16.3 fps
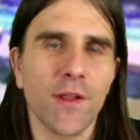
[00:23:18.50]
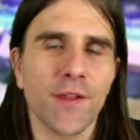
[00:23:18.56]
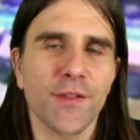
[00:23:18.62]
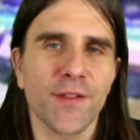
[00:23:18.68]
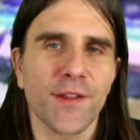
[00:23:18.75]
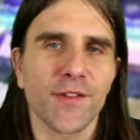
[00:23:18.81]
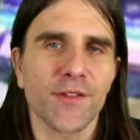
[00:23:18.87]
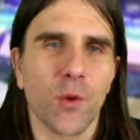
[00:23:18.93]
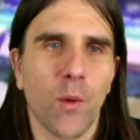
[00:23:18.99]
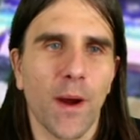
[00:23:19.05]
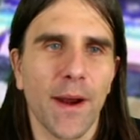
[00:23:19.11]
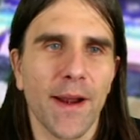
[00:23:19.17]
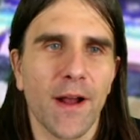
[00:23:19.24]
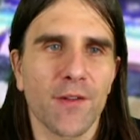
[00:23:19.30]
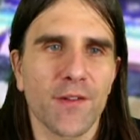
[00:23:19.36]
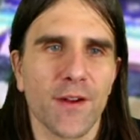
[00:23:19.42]
thinks the
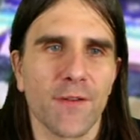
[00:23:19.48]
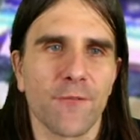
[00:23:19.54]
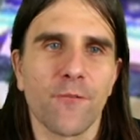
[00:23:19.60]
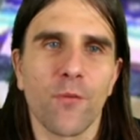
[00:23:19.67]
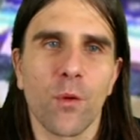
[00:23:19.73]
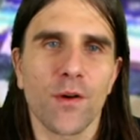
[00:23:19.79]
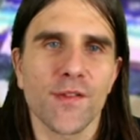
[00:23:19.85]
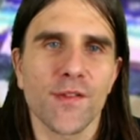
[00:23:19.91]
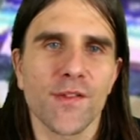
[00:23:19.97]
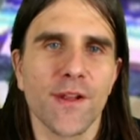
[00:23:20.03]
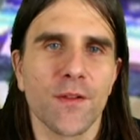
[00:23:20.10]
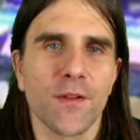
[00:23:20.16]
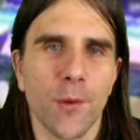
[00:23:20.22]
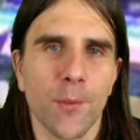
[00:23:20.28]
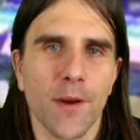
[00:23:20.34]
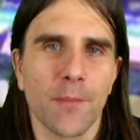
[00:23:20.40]
White House can force the
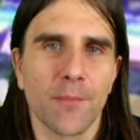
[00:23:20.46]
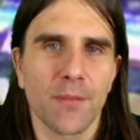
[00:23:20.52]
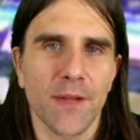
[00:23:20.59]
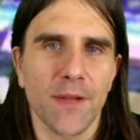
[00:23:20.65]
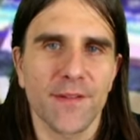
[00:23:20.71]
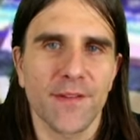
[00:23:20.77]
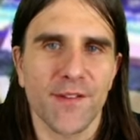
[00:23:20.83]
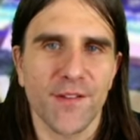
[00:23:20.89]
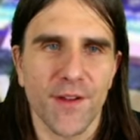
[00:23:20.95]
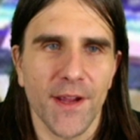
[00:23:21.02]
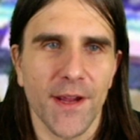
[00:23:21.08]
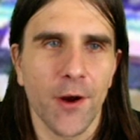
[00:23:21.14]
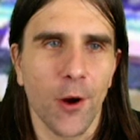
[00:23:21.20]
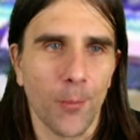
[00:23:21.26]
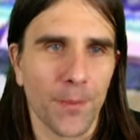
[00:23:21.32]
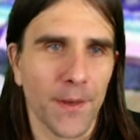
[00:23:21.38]
aluminum plant to
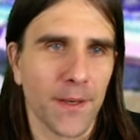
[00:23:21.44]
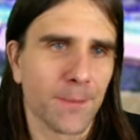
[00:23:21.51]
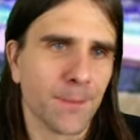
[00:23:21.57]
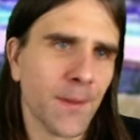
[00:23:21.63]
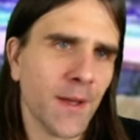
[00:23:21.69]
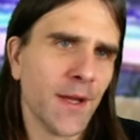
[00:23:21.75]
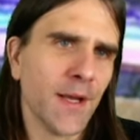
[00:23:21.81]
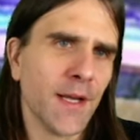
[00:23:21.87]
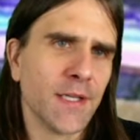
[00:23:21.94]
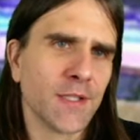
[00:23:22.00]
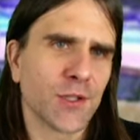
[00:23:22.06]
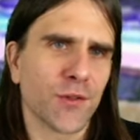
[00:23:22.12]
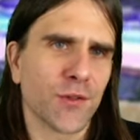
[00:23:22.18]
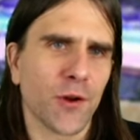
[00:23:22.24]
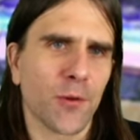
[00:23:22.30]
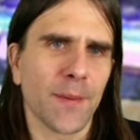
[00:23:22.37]
stay open.
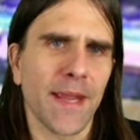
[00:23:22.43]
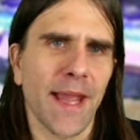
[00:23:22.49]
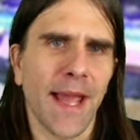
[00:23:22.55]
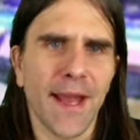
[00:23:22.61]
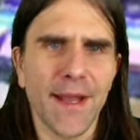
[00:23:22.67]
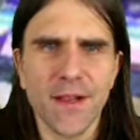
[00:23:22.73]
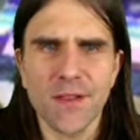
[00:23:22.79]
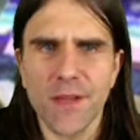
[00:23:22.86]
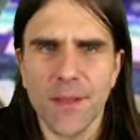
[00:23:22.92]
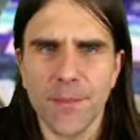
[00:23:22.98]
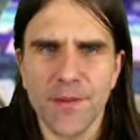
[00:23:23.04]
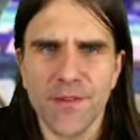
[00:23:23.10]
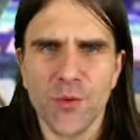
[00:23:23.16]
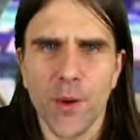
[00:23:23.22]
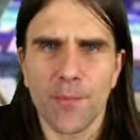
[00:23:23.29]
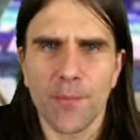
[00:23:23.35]
Should there be any
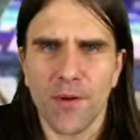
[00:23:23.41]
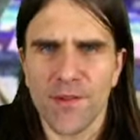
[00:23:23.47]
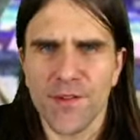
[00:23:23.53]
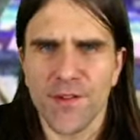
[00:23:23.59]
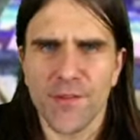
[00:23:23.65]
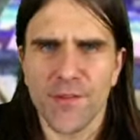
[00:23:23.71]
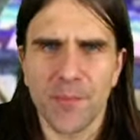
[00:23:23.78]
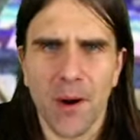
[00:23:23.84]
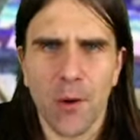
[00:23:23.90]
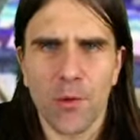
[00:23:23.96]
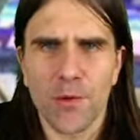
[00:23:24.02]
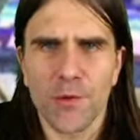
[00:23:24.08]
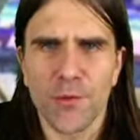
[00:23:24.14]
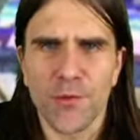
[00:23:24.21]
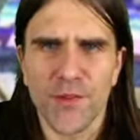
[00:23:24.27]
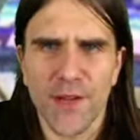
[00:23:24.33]
limits to a president's power
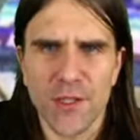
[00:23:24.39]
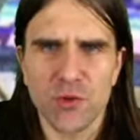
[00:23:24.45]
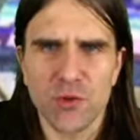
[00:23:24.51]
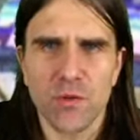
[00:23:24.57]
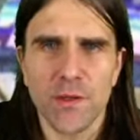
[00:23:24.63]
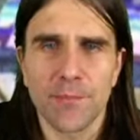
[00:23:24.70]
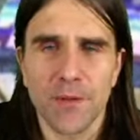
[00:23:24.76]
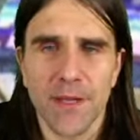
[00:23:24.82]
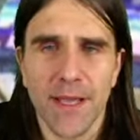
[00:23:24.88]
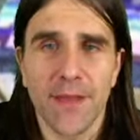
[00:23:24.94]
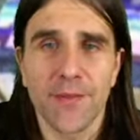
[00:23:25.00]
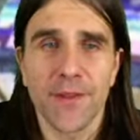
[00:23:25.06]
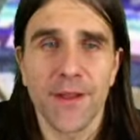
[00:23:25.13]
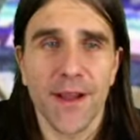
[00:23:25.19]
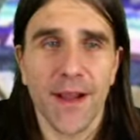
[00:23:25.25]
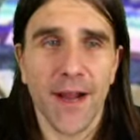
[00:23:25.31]
to centrally plan
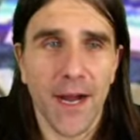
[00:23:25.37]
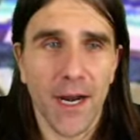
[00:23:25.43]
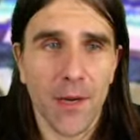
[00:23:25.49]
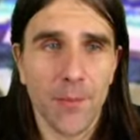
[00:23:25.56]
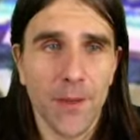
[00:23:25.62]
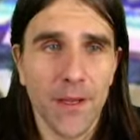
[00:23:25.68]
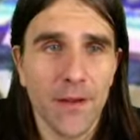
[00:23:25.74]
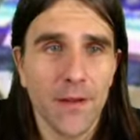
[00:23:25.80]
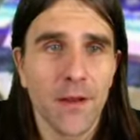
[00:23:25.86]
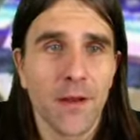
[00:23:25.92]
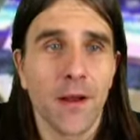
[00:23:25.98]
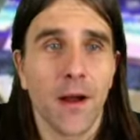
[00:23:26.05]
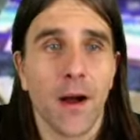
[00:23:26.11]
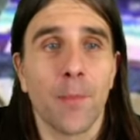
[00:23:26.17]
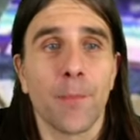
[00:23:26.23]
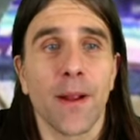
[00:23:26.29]
the economy?
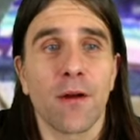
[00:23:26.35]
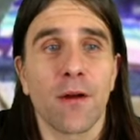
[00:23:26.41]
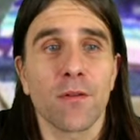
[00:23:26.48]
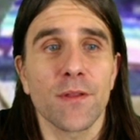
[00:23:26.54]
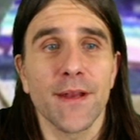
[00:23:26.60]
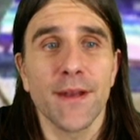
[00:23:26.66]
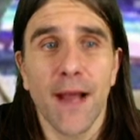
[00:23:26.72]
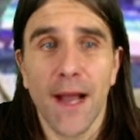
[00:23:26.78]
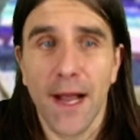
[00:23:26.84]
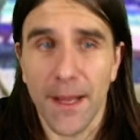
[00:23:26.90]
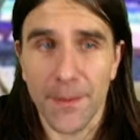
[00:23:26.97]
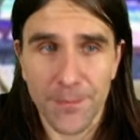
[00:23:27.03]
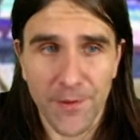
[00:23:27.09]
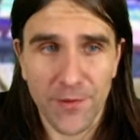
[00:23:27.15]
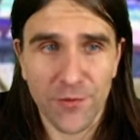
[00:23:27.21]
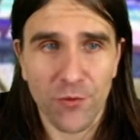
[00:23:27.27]
Apparently not.
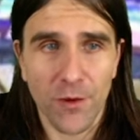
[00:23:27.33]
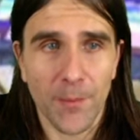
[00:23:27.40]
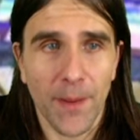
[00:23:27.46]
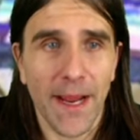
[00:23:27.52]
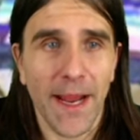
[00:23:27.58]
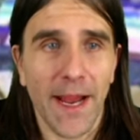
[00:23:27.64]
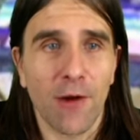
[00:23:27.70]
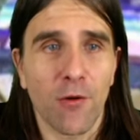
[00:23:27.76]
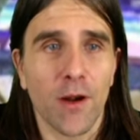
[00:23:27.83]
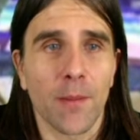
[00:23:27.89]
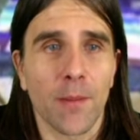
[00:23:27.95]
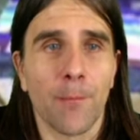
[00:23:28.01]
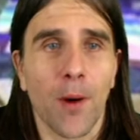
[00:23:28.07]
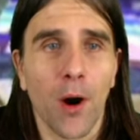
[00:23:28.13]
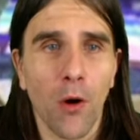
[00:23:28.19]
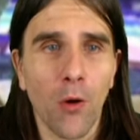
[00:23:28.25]
This is written by
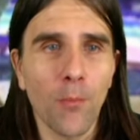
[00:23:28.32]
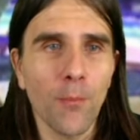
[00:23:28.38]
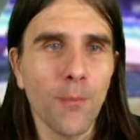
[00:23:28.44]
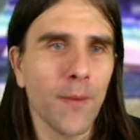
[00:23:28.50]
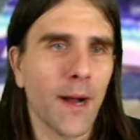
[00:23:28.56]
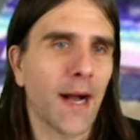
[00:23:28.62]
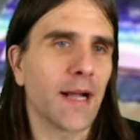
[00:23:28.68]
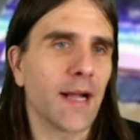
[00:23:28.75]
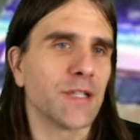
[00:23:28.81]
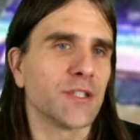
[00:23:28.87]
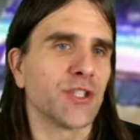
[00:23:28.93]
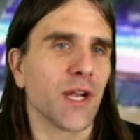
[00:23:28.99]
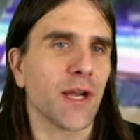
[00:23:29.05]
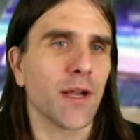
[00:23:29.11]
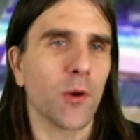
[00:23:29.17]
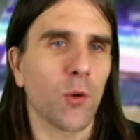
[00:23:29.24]
Eric Bohm on
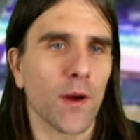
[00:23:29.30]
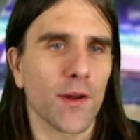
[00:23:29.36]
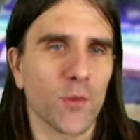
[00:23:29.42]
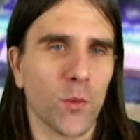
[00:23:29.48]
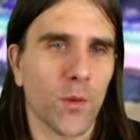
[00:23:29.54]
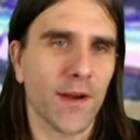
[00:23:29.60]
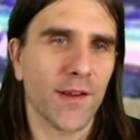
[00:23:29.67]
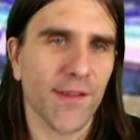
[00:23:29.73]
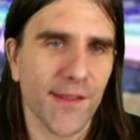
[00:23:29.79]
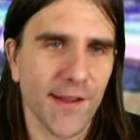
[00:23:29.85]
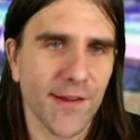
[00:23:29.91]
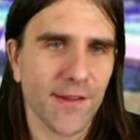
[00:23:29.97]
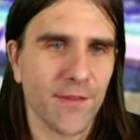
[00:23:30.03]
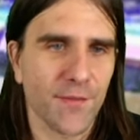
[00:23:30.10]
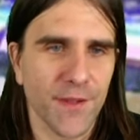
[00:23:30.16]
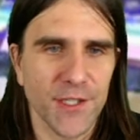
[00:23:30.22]
January
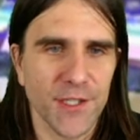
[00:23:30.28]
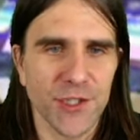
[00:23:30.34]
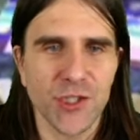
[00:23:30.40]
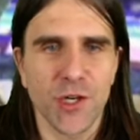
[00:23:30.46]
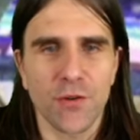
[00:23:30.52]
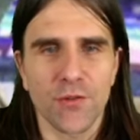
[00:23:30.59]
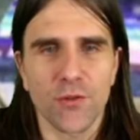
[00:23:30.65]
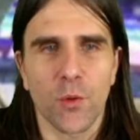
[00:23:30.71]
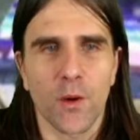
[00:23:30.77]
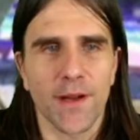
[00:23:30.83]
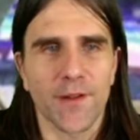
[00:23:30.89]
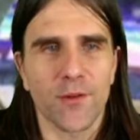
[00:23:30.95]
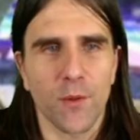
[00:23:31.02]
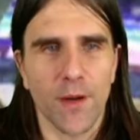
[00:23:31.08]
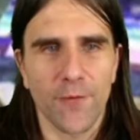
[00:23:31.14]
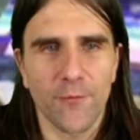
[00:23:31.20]
26th of this year,
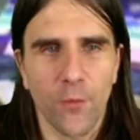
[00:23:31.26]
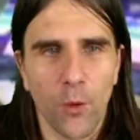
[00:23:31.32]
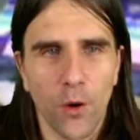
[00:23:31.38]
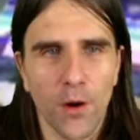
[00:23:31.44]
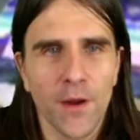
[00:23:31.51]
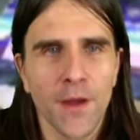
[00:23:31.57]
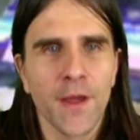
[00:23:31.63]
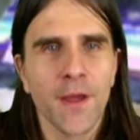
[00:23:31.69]
2024.